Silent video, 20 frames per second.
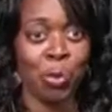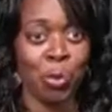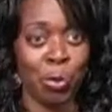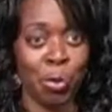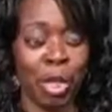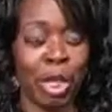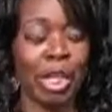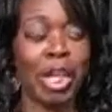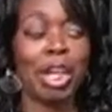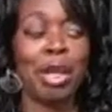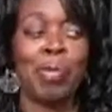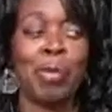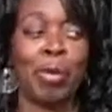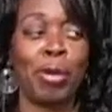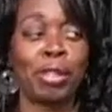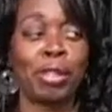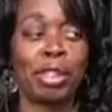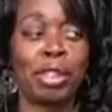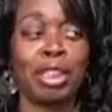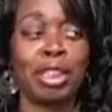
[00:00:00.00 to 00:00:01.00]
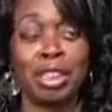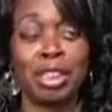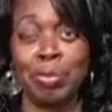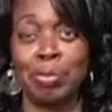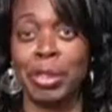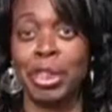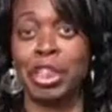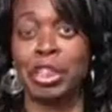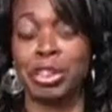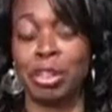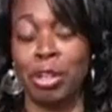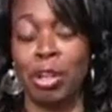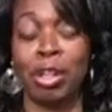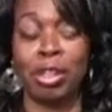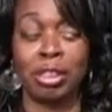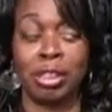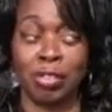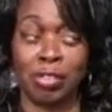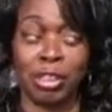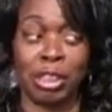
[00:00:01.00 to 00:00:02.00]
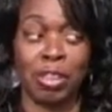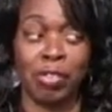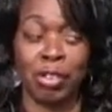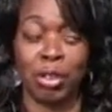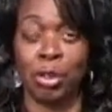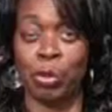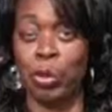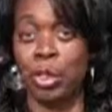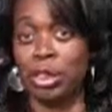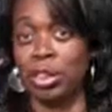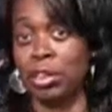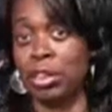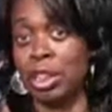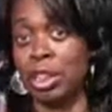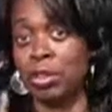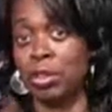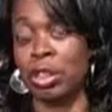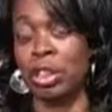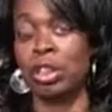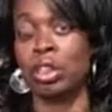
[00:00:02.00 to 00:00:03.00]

What kind of person needs to be in charge of the 7th Congressional District?